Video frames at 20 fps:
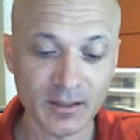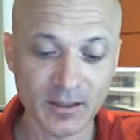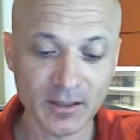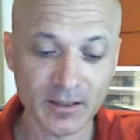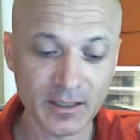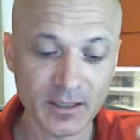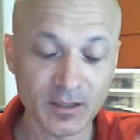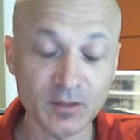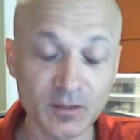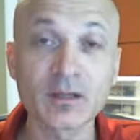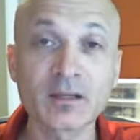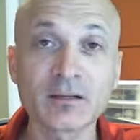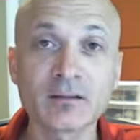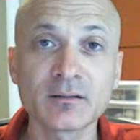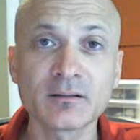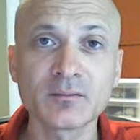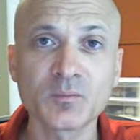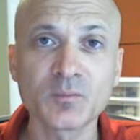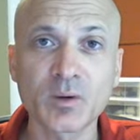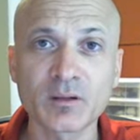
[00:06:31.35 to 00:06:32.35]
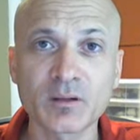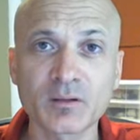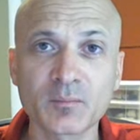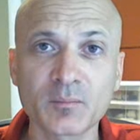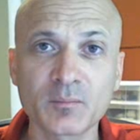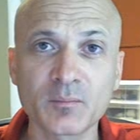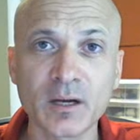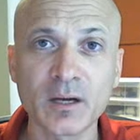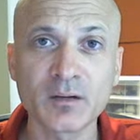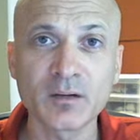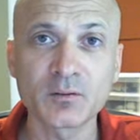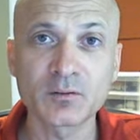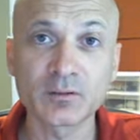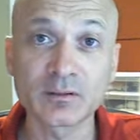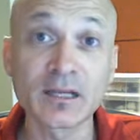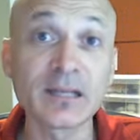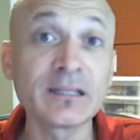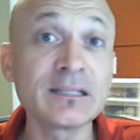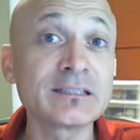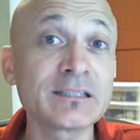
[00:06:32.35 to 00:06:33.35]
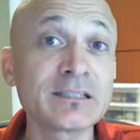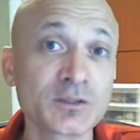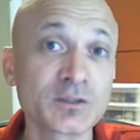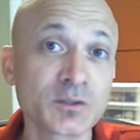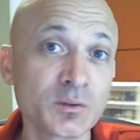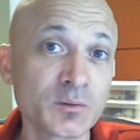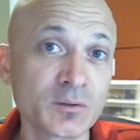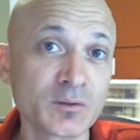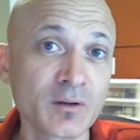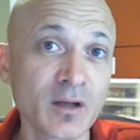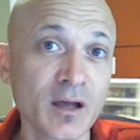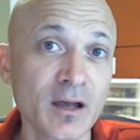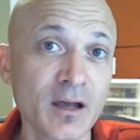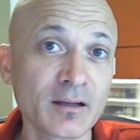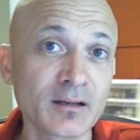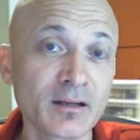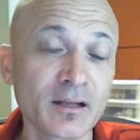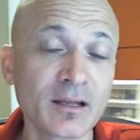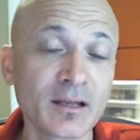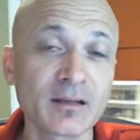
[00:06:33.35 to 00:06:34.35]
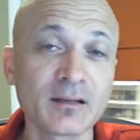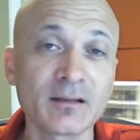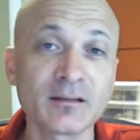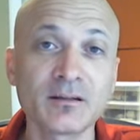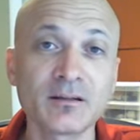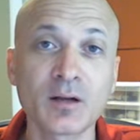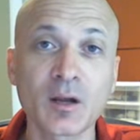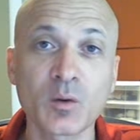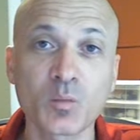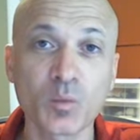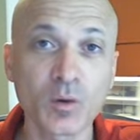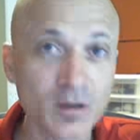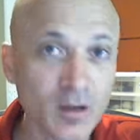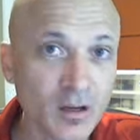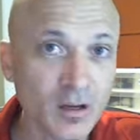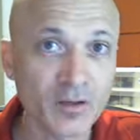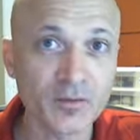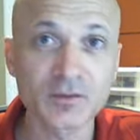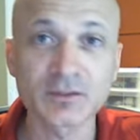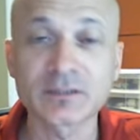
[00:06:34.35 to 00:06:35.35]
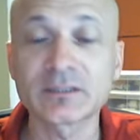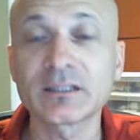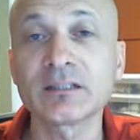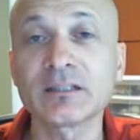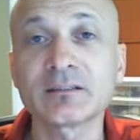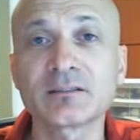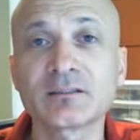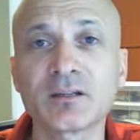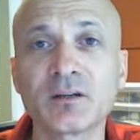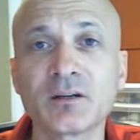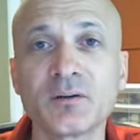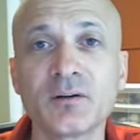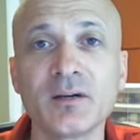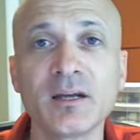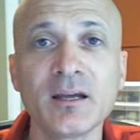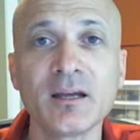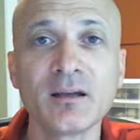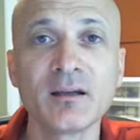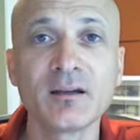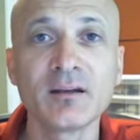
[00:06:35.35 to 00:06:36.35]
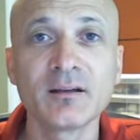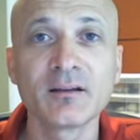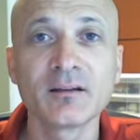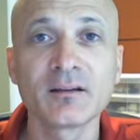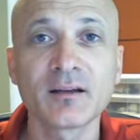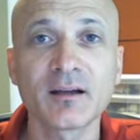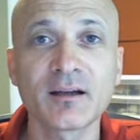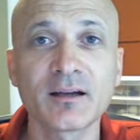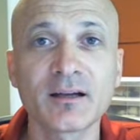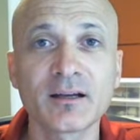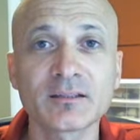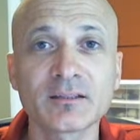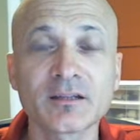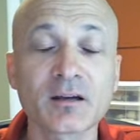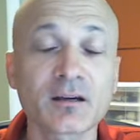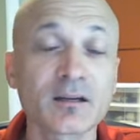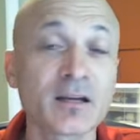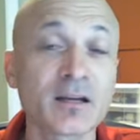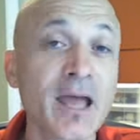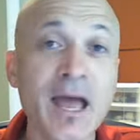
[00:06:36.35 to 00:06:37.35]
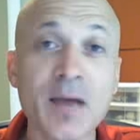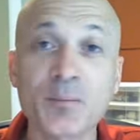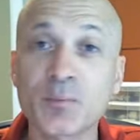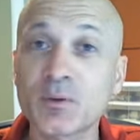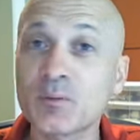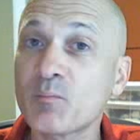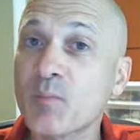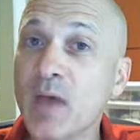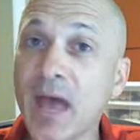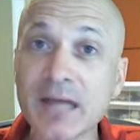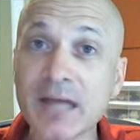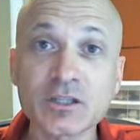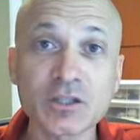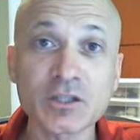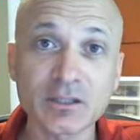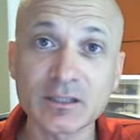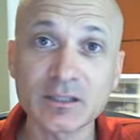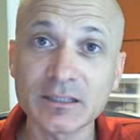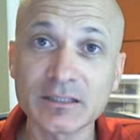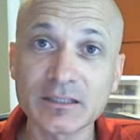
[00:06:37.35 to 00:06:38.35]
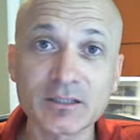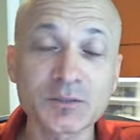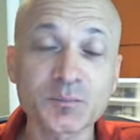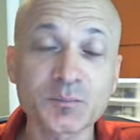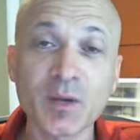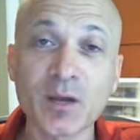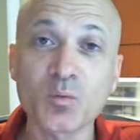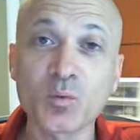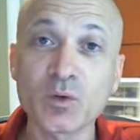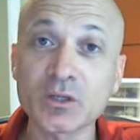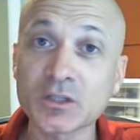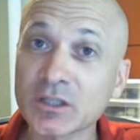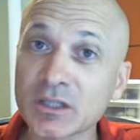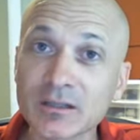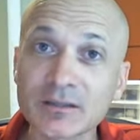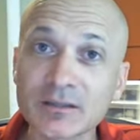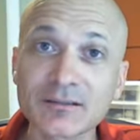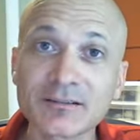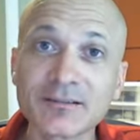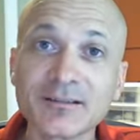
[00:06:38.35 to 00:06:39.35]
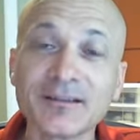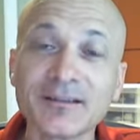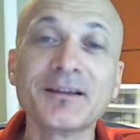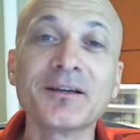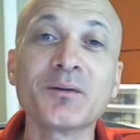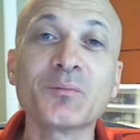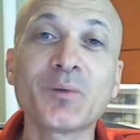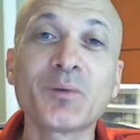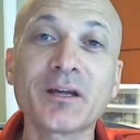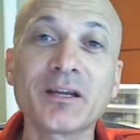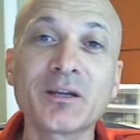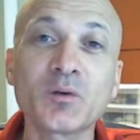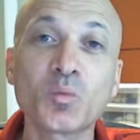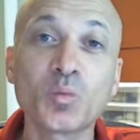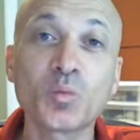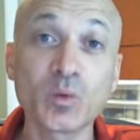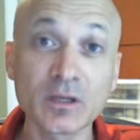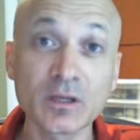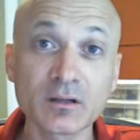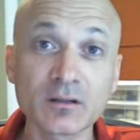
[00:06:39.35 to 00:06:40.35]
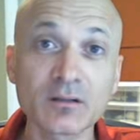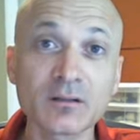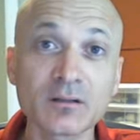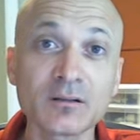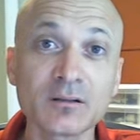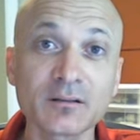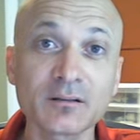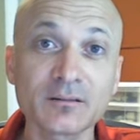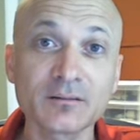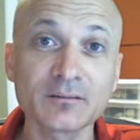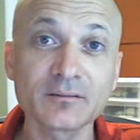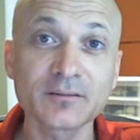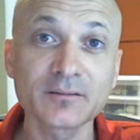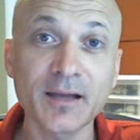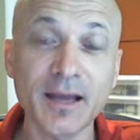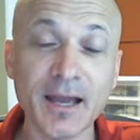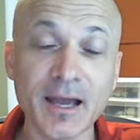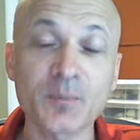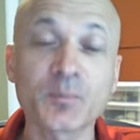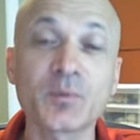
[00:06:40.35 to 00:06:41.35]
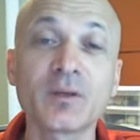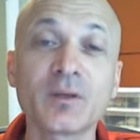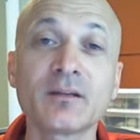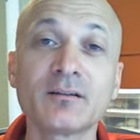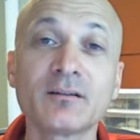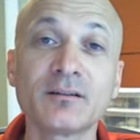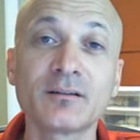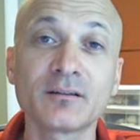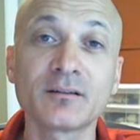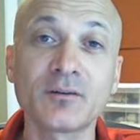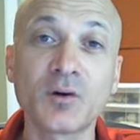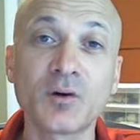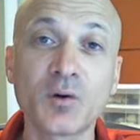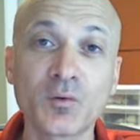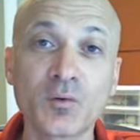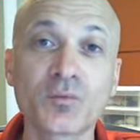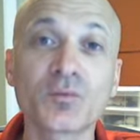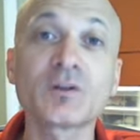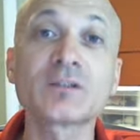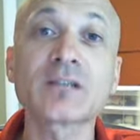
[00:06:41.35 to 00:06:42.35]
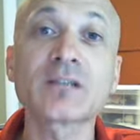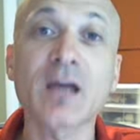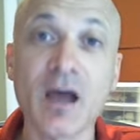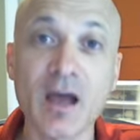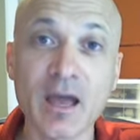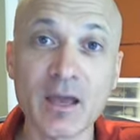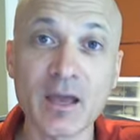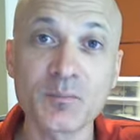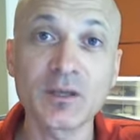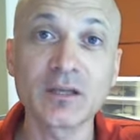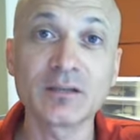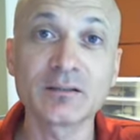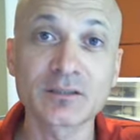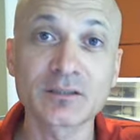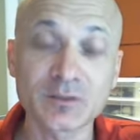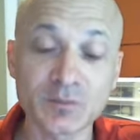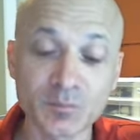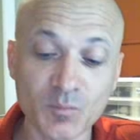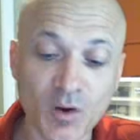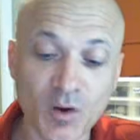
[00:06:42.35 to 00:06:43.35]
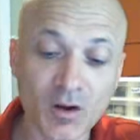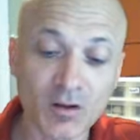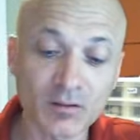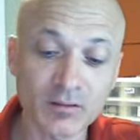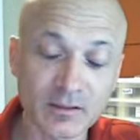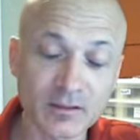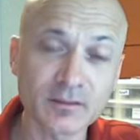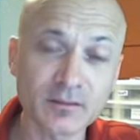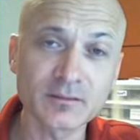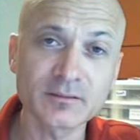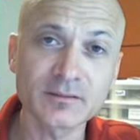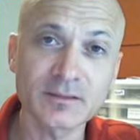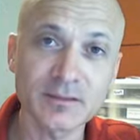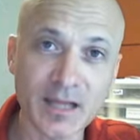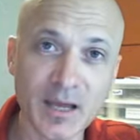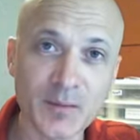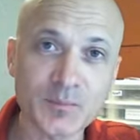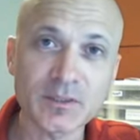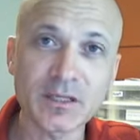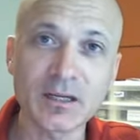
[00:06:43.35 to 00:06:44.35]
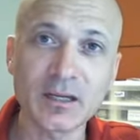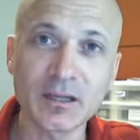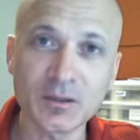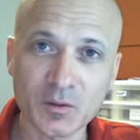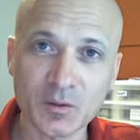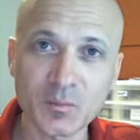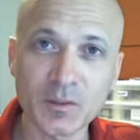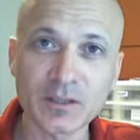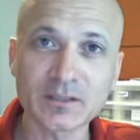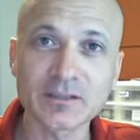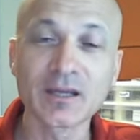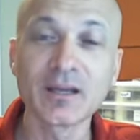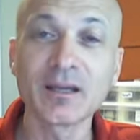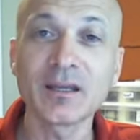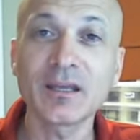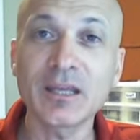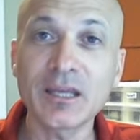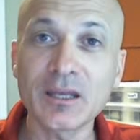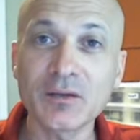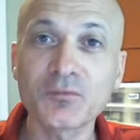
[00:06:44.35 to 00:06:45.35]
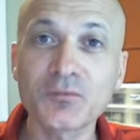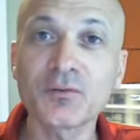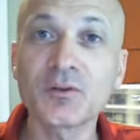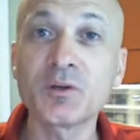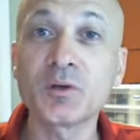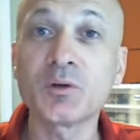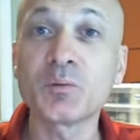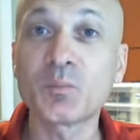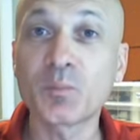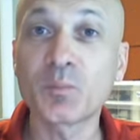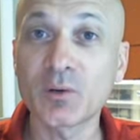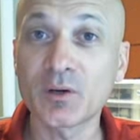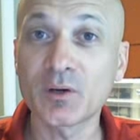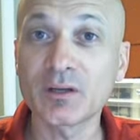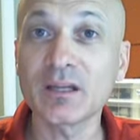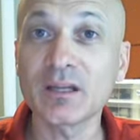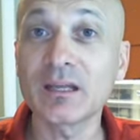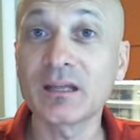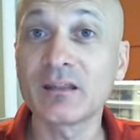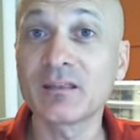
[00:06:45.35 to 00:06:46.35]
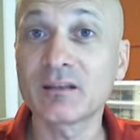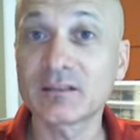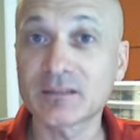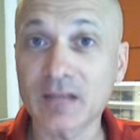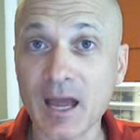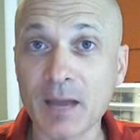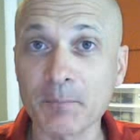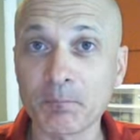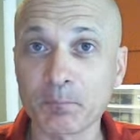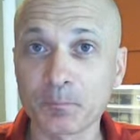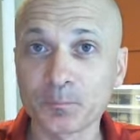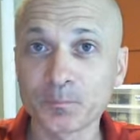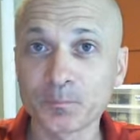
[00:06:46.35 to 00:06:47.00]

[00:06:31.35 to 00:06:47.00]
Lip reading: hearing whether my ukulele's in tune or not, and I work on all those things. So it's not going to happen magically just by wishing, but it will happen over time in small little steps and increments if you put in the time.